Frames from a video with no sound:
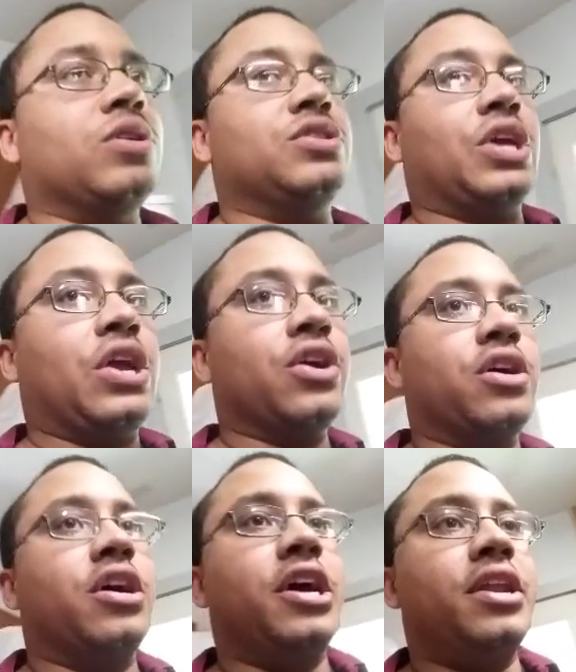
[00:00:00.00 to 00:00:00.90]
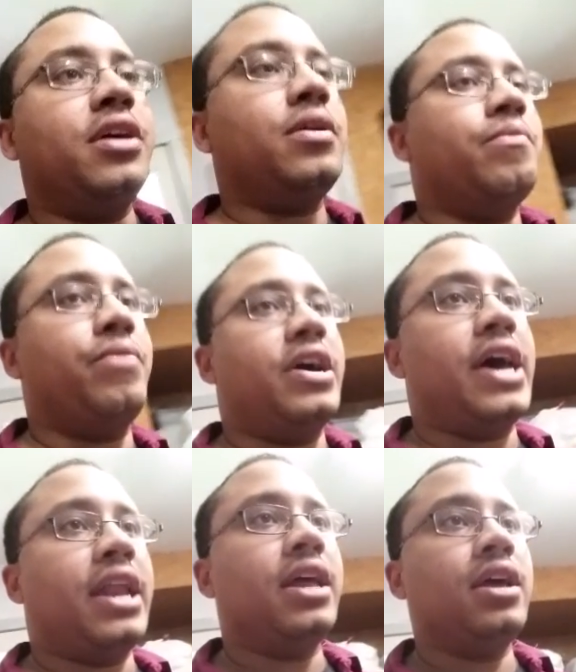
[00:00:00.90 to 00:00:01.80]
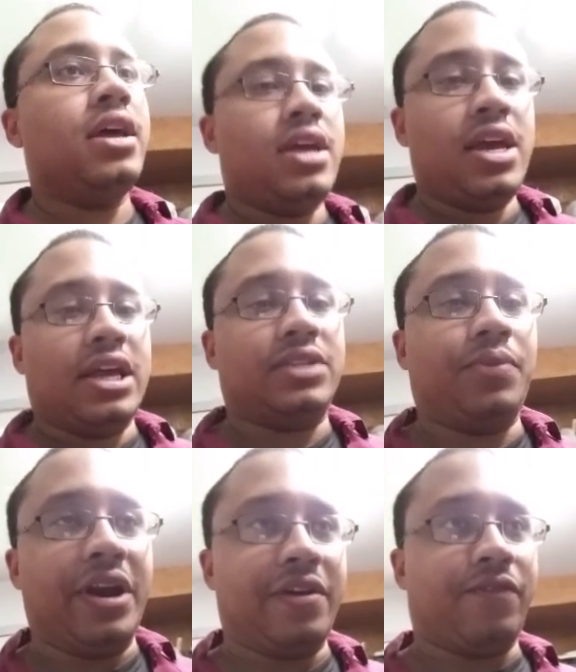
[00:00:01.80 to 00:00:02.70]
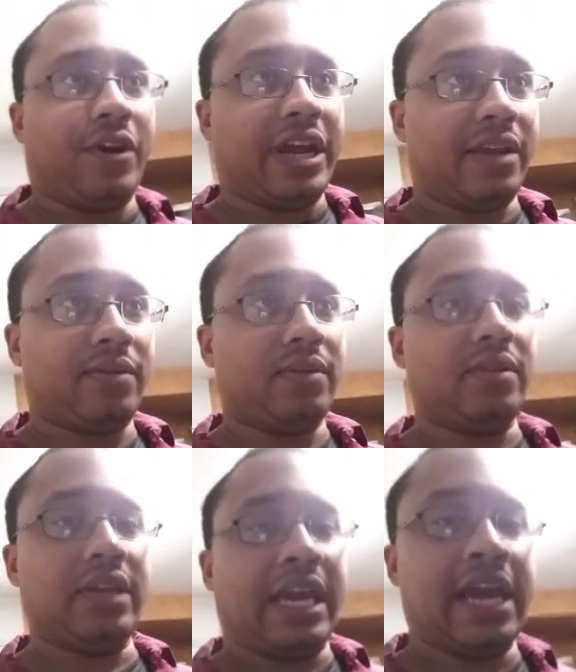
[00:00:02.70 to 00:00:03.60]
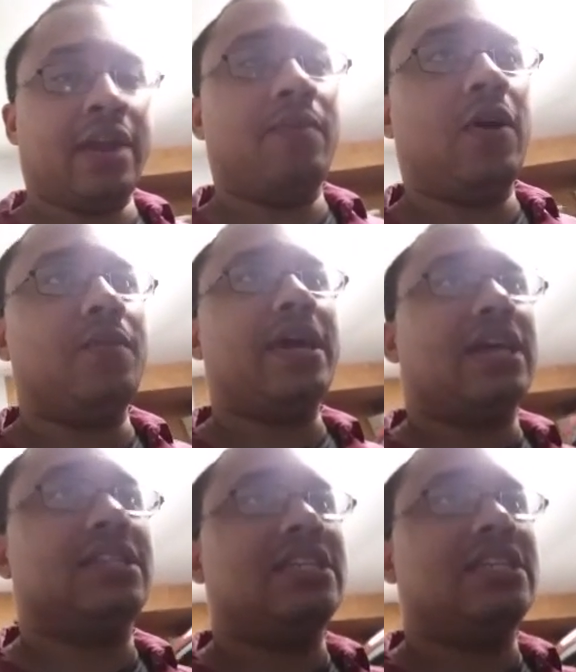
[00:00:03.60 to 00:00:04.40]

was good, but it's pretty forgettable because